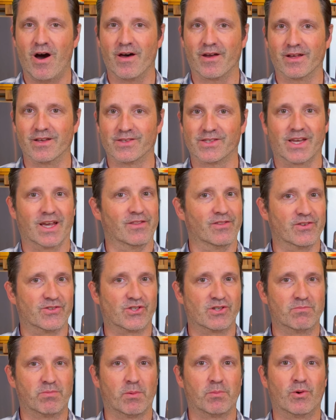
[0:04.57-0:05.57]
us and the
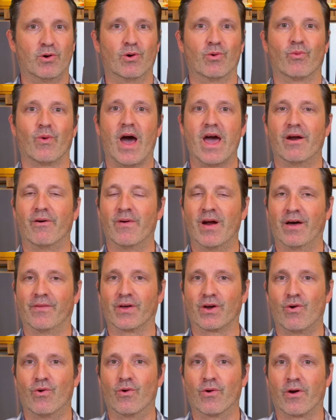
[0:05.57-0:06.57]
Super Bowl right around the
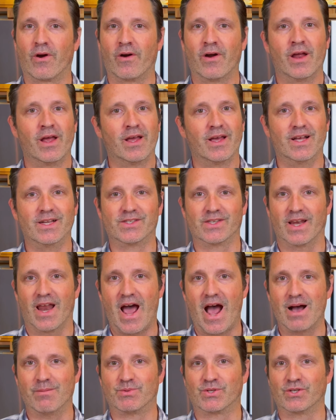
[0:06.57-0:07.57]
corner, it's an
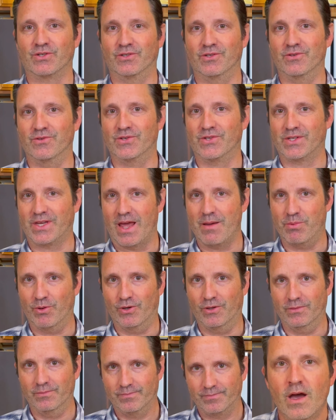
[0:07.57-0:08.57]
absolute staple.
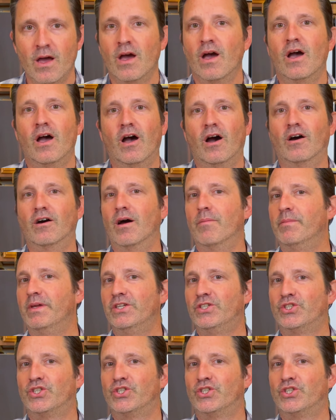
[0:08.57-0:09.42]
Let me show